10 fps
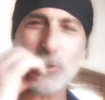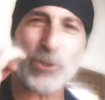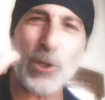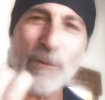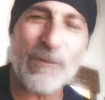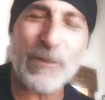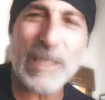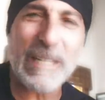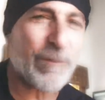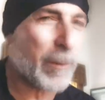So
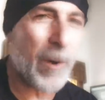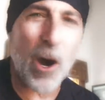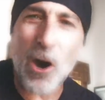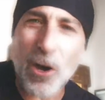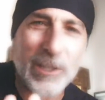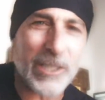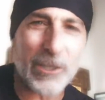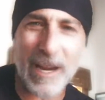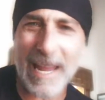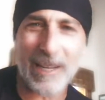flee from all
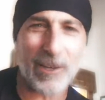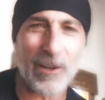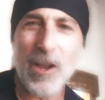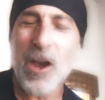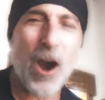your anger,